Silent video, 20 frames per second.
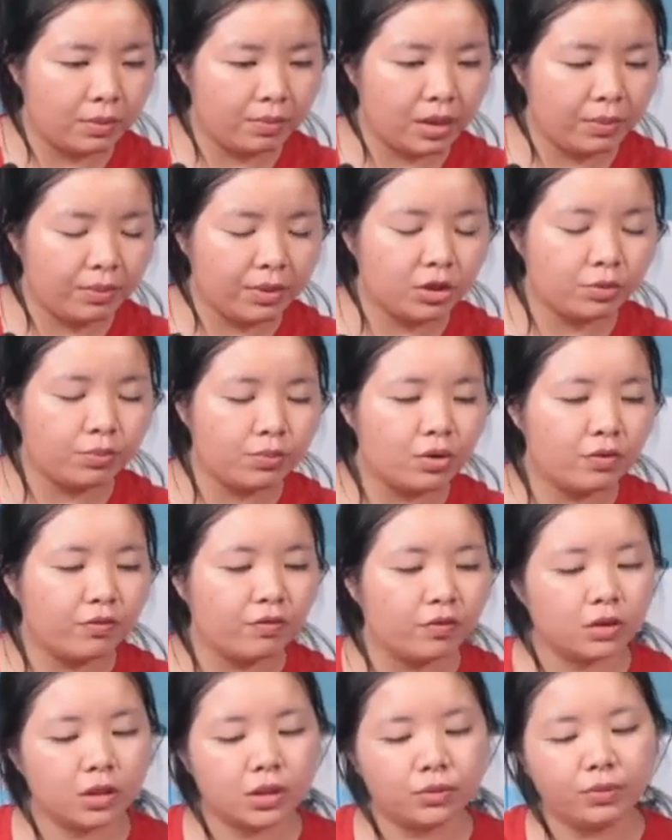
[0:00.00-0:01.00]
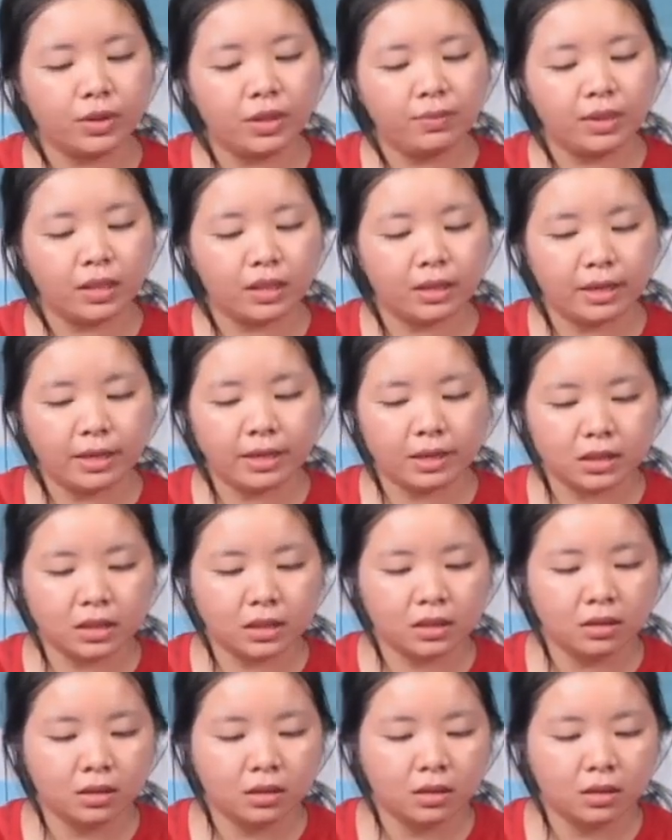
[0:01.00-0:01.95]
maybe tomorrow for swimming, yes.